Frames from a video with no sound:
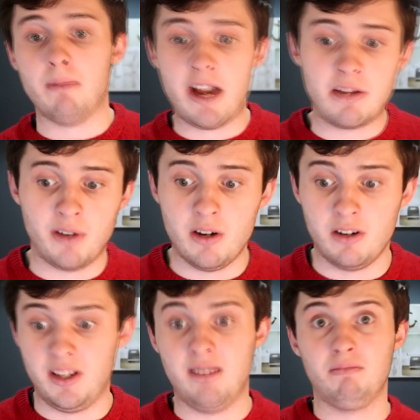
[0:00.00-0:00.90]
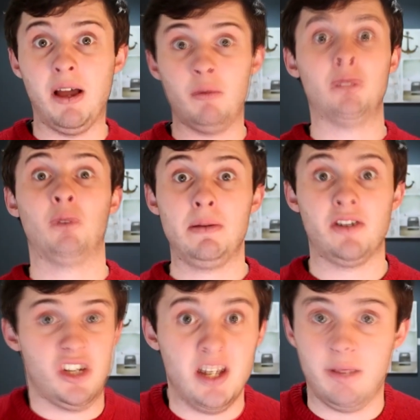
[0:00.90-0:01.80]
the microphone, and then that was pretty
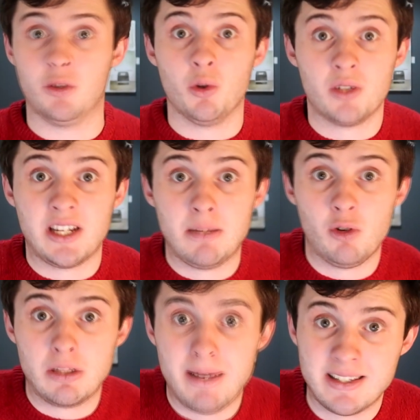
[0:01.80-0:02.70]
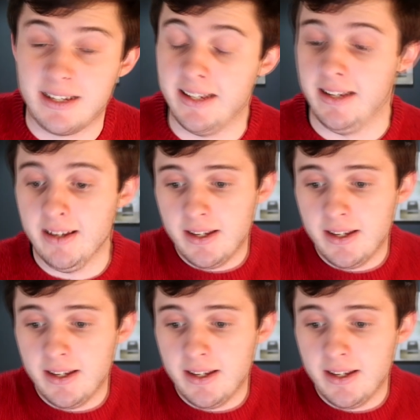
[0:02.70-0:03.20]
much it. It was all set up automatically.